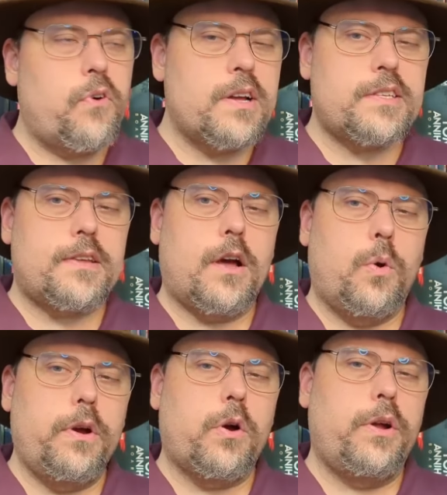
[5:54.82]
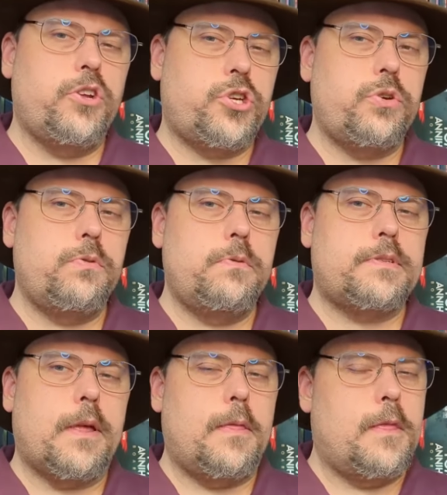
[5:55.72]
And for us, we are going to
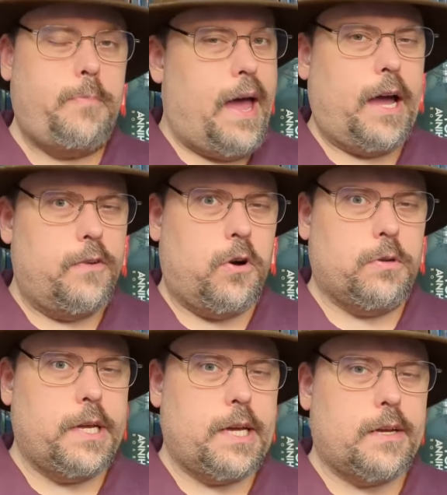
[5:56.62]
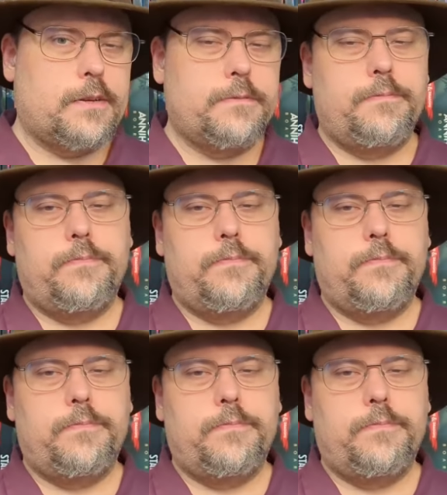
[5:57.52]
choose the Bag of Holding.